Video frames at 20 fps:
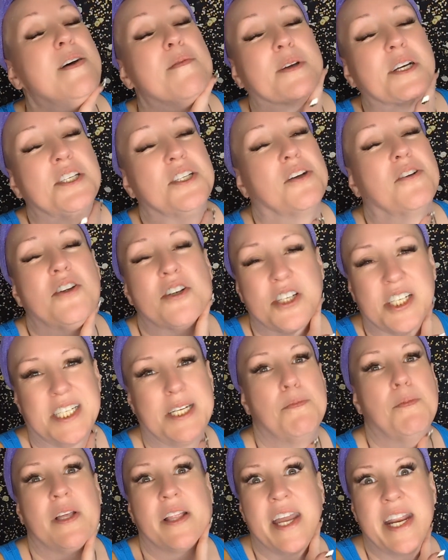because, you're
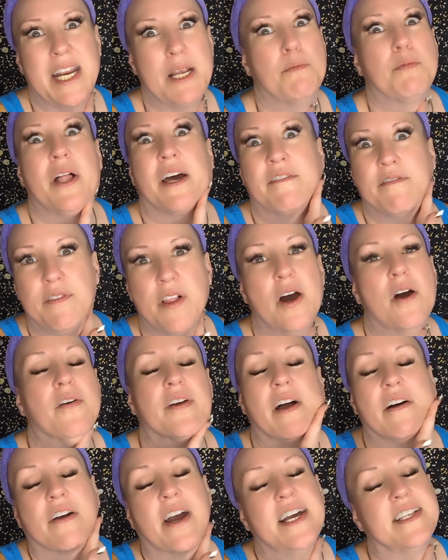stimulating blood flow
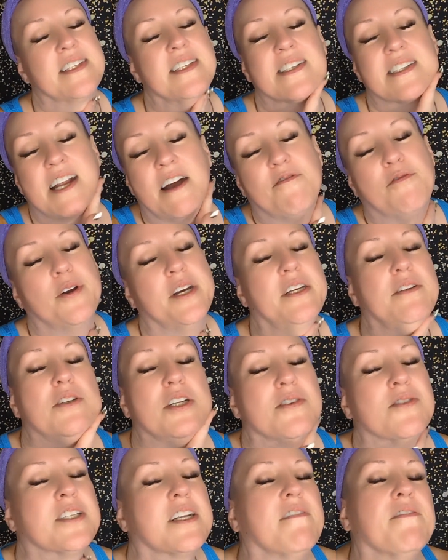and all kinds of stuff when you
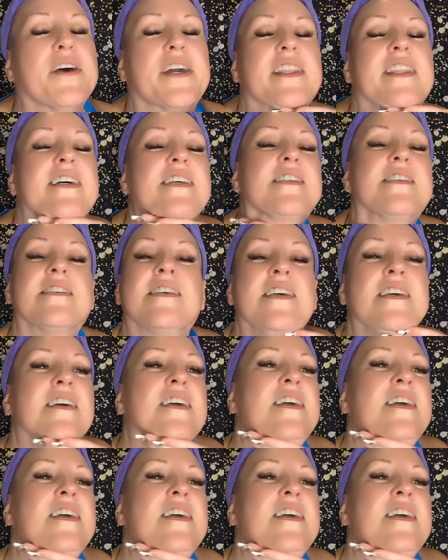do stuff like this.